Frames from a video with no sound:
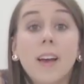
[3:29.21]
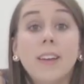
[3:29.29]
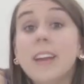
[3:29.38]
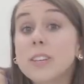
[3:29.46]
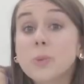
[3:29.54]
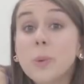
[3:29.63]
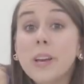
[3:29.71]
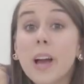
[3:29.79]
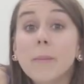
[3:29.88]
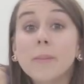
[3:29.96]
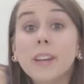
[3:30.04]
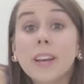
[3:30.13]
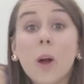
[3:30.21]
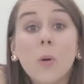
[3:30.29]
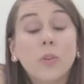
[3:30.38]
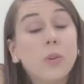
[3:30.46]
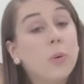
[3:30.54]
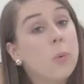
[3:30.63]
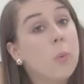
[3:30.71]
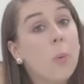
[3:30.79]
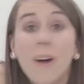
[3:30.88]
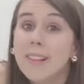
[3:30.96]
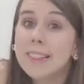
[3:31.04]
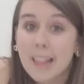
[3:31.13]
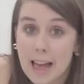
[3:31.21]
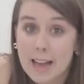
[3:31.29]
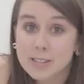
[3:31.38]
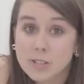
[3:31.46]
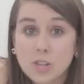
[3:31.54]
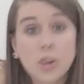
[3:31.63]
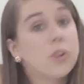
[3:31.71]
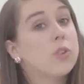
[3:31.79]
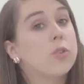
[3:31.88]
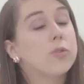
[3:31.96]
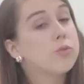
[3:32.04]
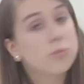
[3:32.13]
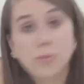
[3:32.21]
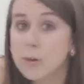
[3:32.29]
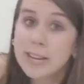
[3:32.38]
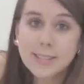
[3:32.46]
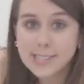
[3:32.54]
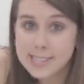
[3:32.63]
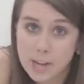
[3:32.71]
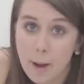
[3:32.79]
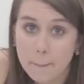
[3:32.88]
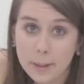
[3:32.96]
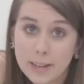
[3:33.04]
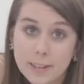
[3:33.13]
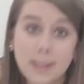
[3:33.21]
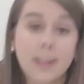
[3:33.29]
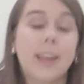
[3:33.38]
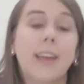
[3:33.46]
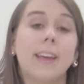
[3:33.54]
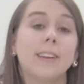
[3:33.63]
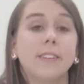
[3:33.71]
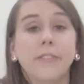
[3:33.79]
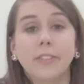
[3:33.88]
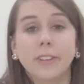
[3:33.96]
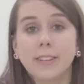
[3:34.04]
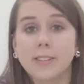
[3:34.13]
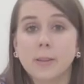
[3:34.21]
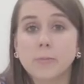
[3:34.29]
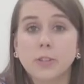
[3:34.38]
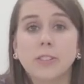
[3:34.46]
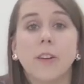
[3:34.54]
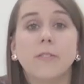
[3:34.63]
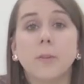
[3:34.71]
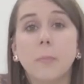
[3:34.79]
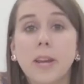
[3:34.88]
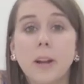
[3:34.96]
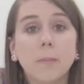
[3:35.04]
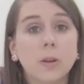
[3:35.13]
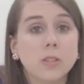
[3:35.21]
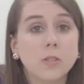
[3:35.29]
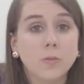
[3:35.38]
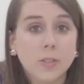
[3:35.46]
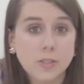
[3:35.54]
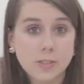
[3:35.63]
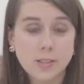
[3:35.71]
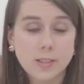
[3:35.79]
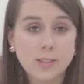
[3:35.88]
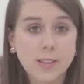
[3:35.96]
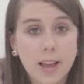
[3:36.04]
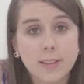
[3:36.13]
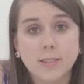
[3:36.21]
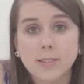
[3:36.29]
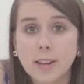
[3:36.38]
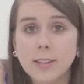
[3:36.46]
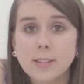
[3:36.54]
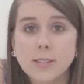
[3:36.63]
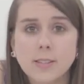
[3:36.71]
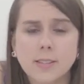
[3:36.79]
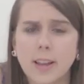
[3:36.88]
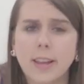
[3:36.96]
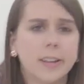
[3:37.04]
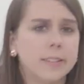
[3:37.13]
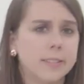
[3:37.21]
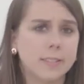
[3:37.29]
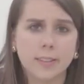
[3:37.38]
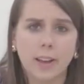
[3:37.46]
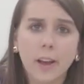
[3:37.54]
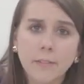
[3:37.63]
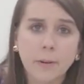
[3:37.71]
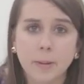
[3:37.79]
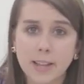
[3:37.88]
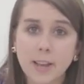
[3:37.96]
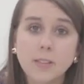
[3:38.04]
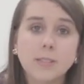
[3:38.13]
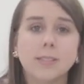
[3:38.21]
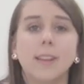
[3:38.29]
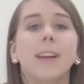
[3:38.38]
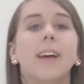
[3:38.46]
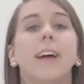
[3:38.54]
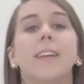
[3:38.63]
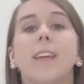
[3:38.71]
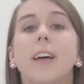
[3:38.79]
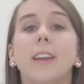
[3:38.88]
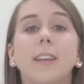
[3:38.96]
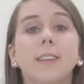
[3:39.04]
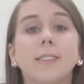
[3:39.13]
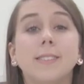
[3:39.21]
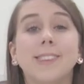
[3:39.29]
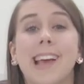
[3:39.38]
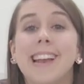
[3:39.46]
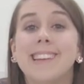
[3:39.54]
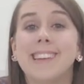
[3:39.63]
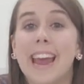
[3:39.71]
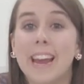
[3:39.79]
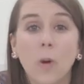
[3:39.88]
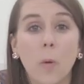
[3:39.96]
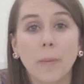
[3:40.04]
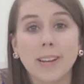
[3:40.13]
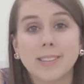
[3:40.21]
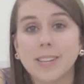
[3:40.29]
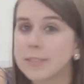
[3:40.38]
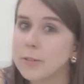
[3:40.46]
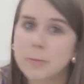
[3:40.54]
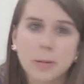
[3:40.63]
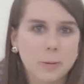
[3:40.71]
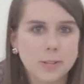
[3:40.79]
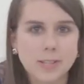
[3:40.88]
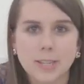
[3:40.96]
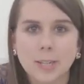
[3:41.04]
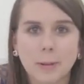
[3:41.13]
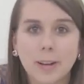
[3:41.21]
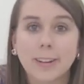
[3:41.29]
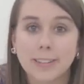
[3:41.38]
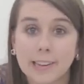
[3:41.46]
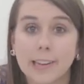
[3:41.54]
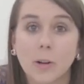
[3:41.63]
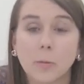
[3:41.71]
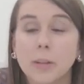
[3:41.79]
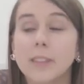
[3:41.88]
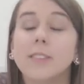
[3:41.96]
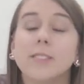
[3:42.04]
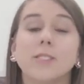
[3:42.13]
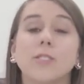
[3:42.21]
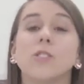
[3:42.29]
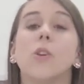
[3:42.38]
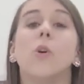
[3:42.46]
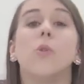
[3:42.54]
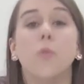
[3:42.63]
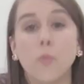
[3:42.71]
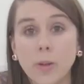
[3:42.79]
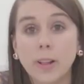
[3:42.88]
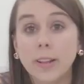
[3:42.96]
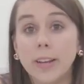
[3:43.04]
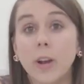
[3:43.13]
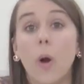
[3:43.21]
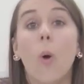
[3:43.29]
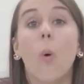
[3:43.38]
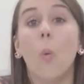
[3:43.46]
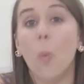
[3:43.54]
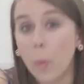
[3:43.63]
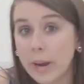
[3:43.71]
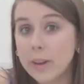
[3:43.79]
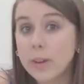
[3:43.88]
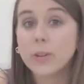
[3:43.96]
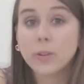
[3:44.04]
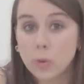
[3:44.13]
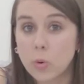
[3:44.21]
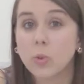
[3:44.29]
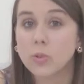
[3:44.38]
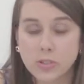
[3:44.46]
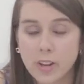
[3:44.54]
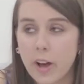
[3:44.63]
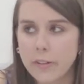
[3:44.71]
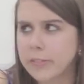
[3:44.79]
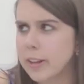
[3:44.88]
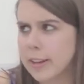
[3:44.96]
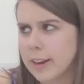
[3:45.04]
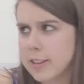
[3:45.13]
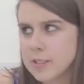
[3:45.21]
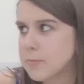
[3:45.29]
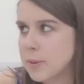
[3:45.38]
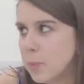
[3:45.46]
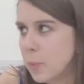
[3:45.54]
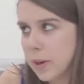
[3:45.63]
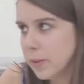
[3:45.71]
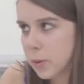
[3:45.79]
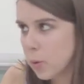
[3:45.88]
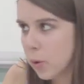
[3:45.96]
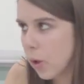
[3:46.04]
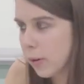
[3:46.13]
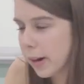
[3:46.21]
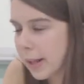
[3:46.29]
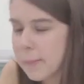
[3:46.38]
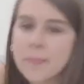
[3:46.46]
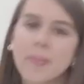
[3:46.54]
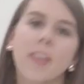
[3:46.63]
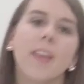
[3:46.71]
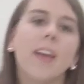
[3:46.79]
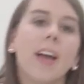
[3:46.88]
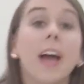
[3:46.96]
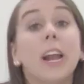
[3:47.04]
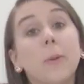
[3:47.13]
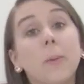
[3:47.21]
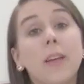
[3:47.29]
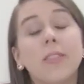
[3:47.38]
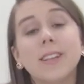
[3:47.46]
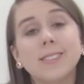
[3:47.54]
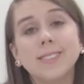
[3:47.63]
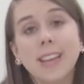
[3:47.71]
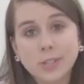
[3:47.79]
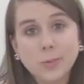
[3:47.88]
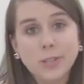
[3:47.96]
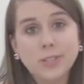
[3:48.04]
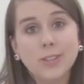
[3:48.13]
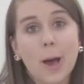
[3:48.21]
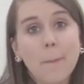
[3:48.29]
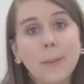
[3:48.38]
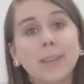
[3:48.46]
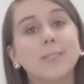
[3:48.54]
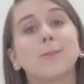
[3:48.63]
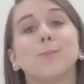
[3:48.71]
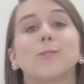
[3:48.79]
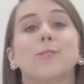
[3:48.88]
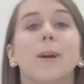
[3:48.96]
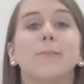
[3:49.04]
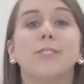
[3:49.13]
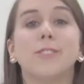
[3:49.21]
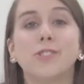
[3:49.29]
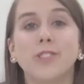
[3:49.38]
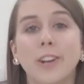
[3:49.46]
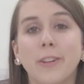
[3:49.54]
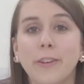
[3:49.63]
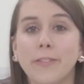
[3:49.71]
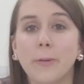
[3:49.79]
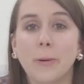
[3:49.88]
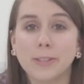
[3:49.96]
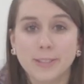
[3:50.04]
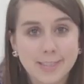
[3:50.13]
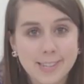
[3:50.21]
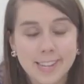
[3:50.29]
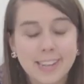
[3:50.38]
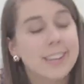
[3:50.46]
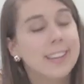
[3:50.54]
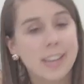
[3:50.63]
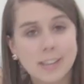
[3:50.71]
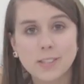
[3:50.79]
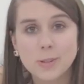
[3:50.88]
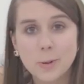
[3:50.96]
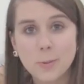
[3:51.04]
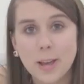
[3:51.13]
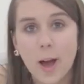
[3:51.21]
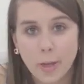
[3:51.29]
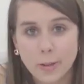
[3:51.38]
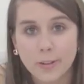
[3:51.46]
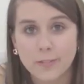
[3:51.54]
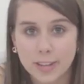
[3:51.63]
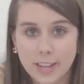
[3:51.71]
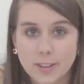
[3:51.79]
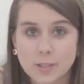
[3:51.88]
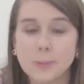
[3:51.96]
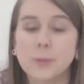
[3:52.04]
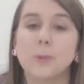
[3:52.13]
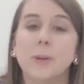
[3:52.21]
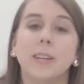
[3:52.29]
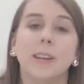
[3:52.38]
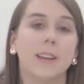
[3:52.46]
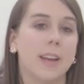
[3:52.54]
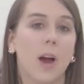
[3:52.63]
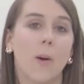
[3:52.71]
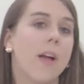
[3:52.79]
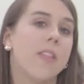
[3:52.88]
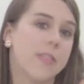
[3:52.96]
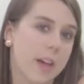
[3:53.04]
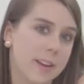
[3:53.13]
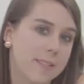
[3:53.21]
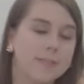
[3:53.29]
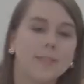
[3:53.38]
Next week, I'm going to go to one last crazy topic, and definitely a subject of debate amongst physicists and scientists and everybody else, and that is entanglement. Everybody wants to hear about entanglement. This is really weird, cool stuff, like it hasn't been weird and cool already. Anyway, that's next week's topic. Subscribe to this channel if you want to see it. Yes, there will be other videos between now and then.